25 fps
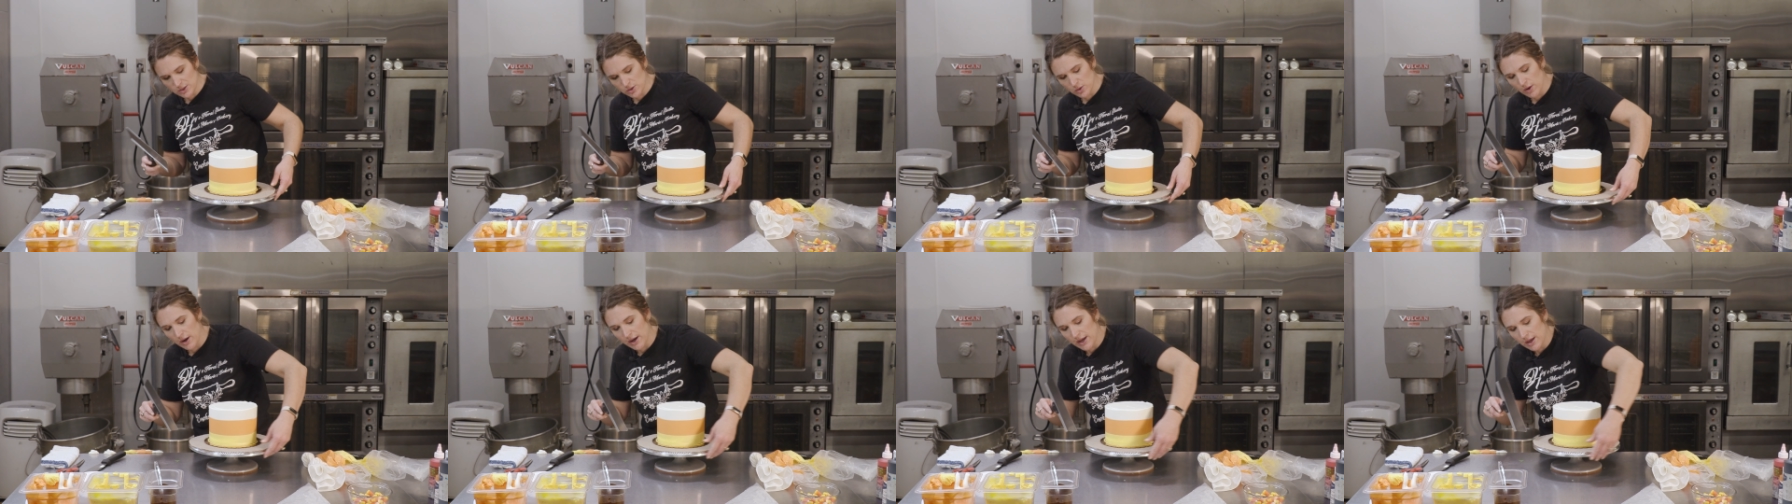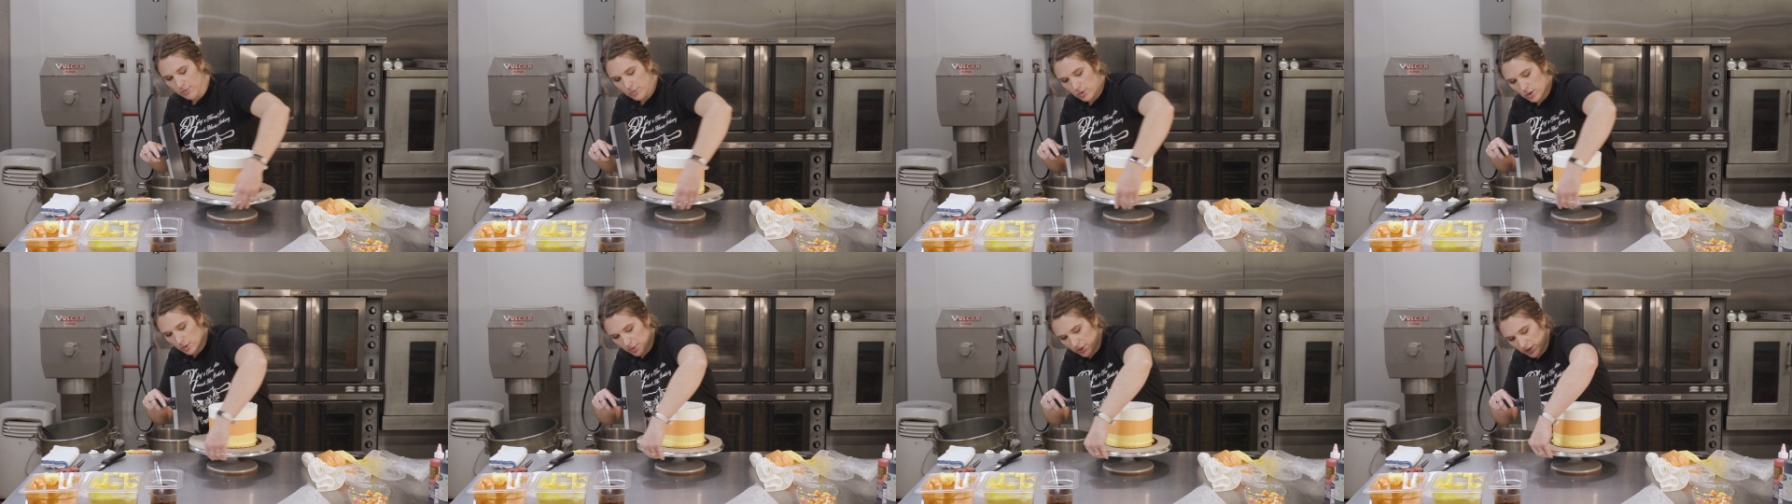so I
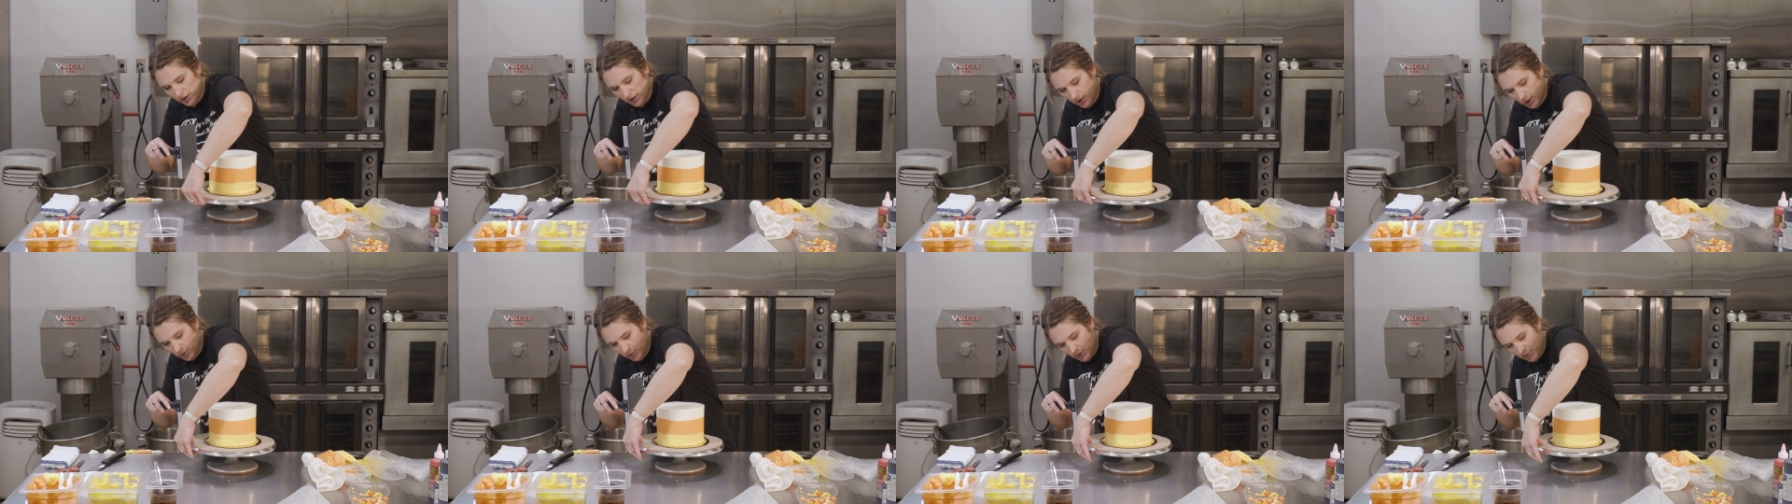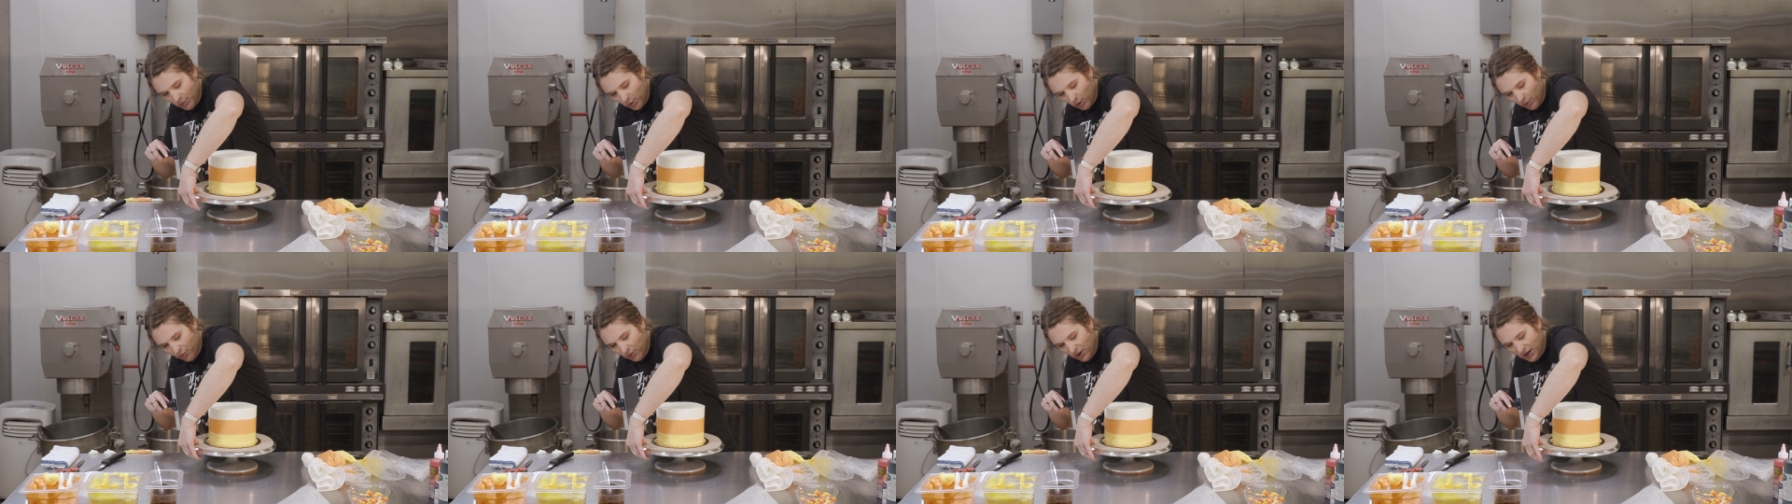am going to put a little bit
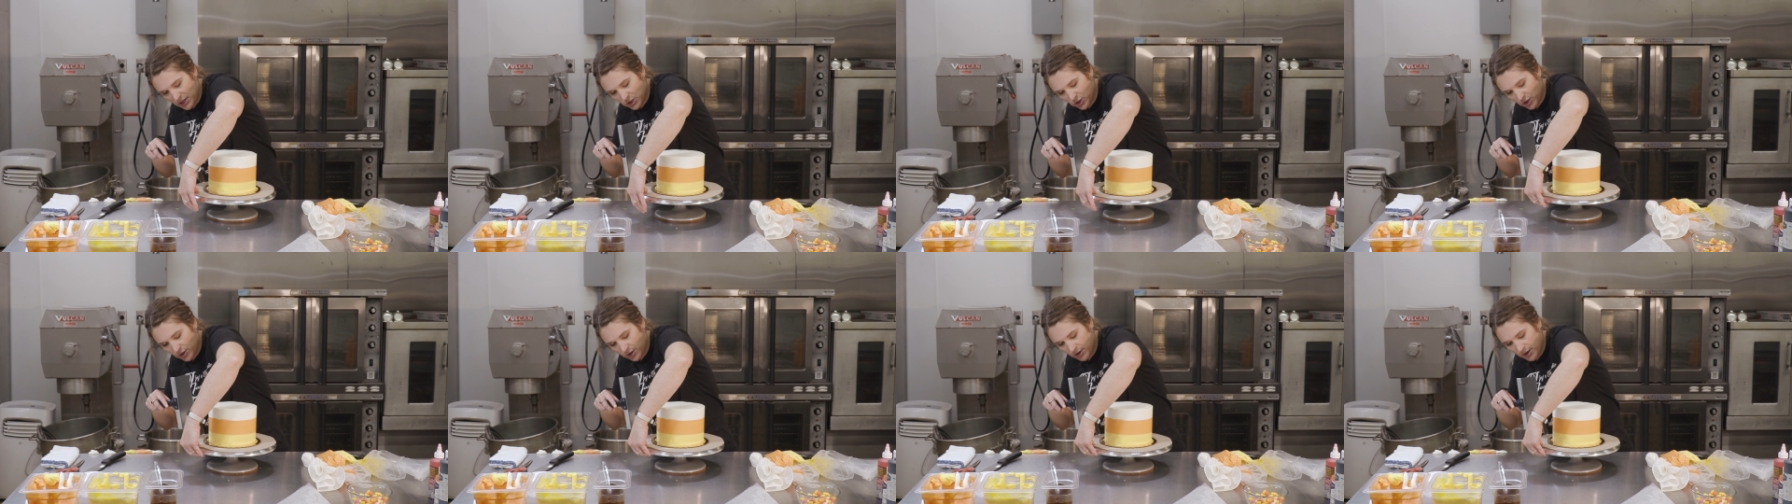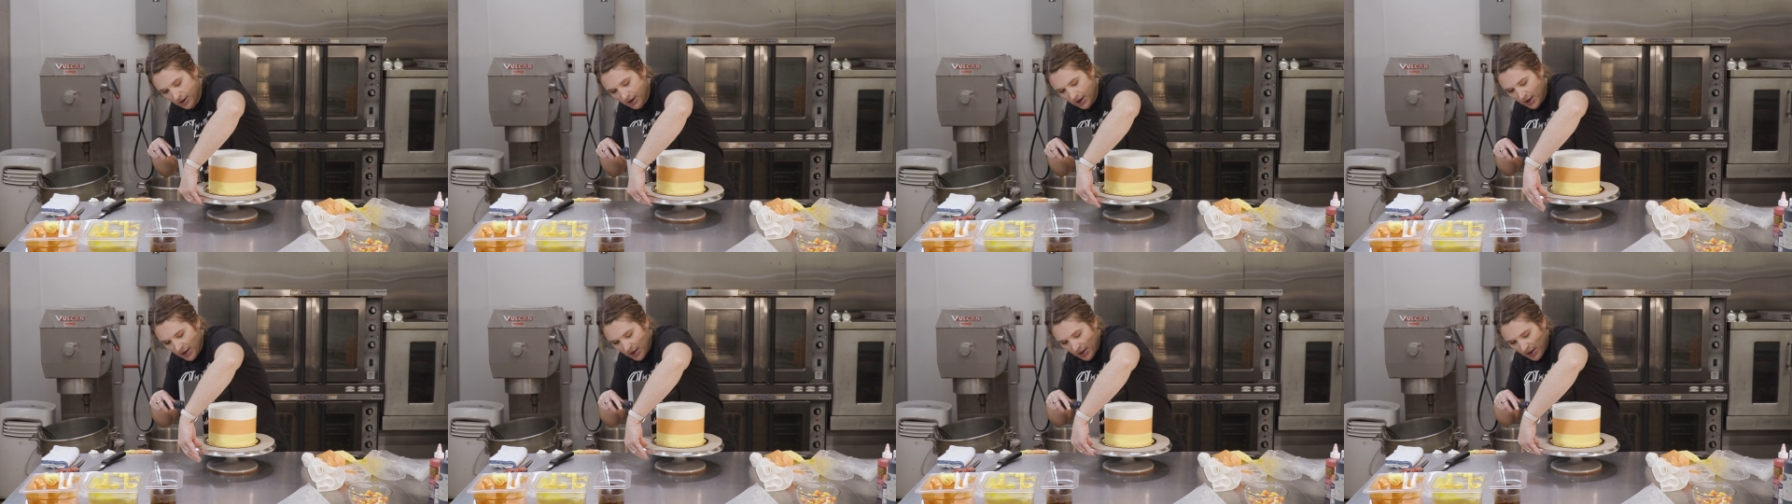more pressure
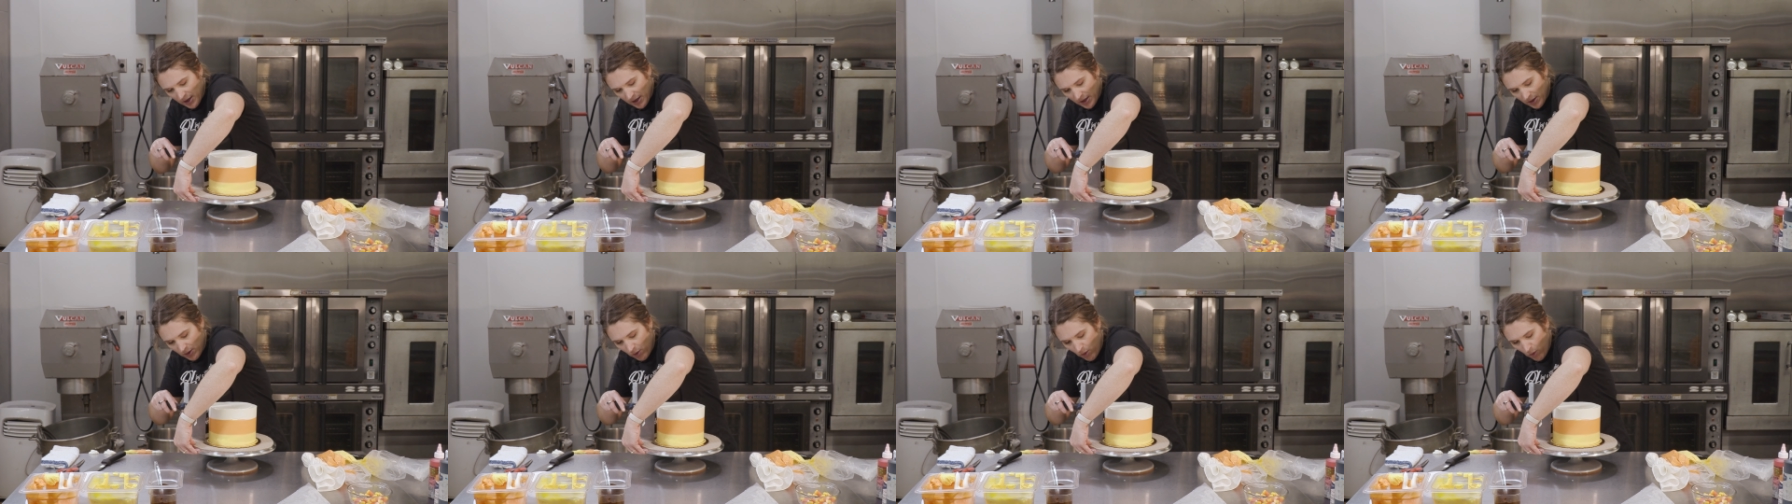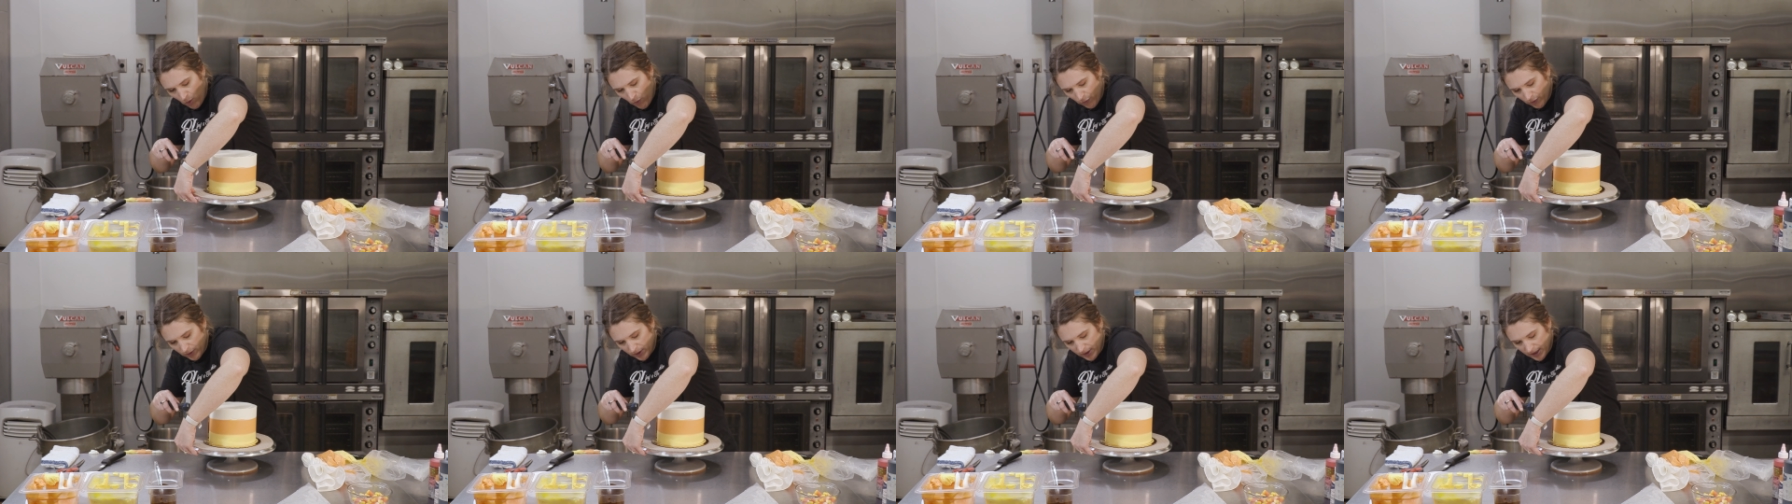and
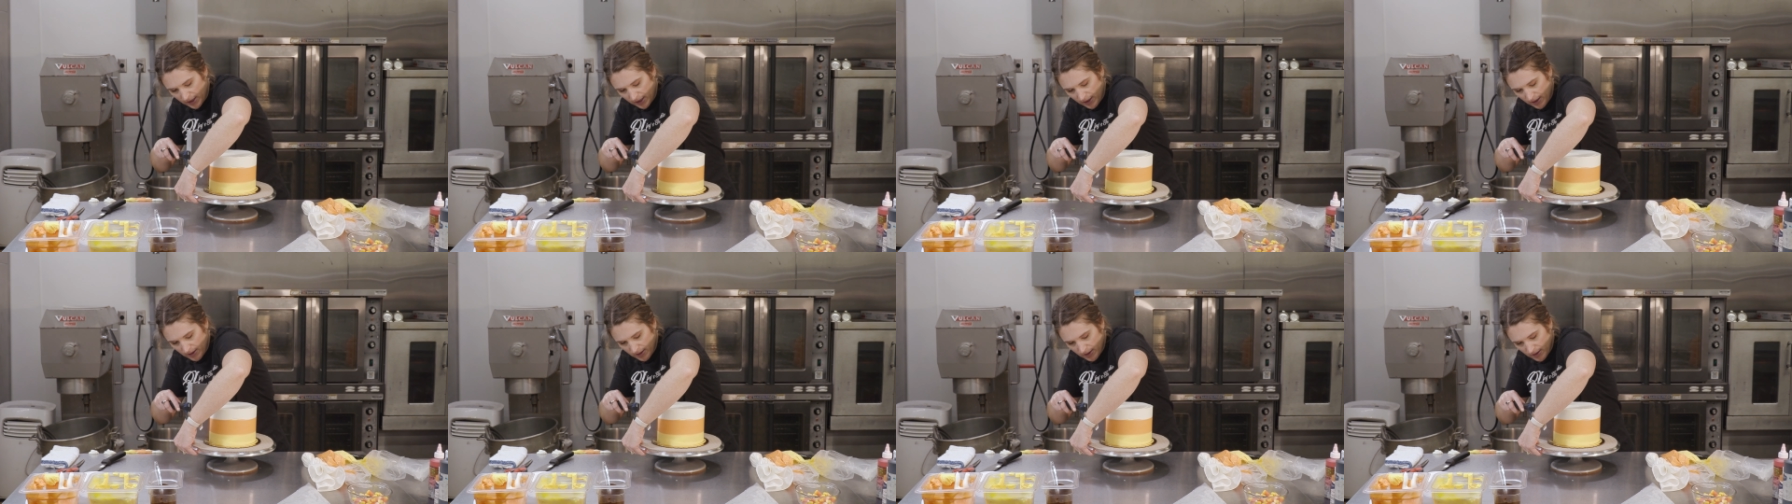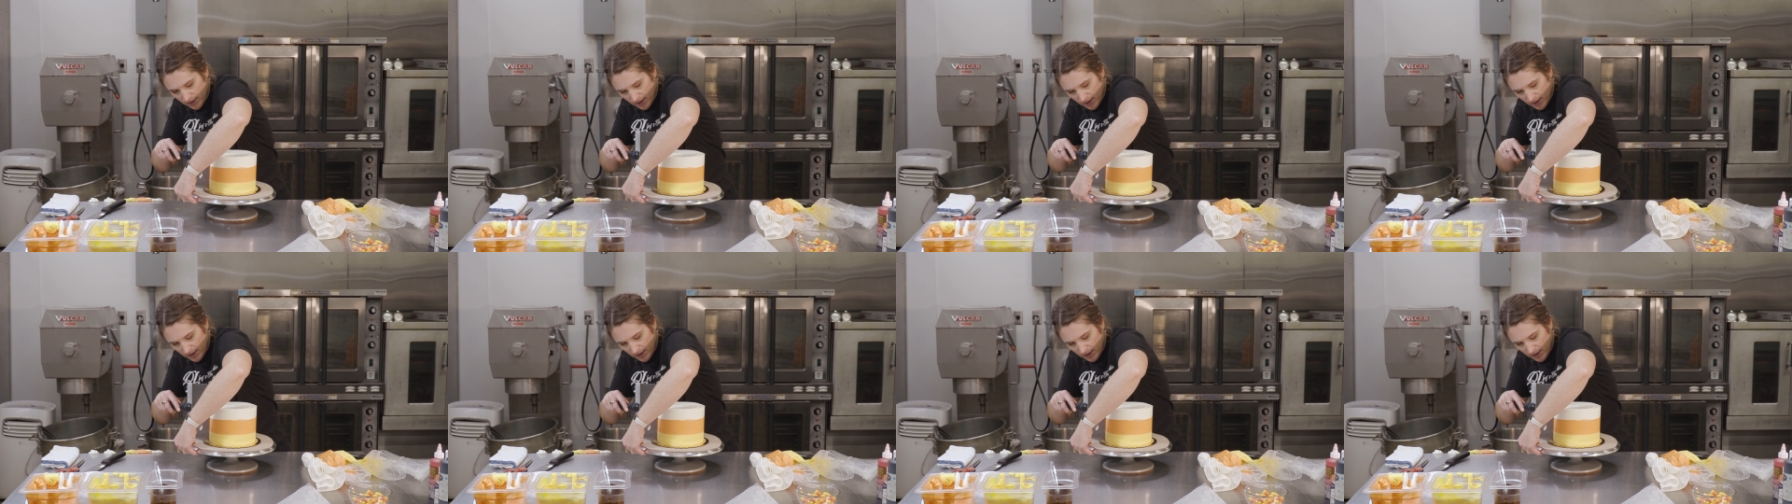hopefully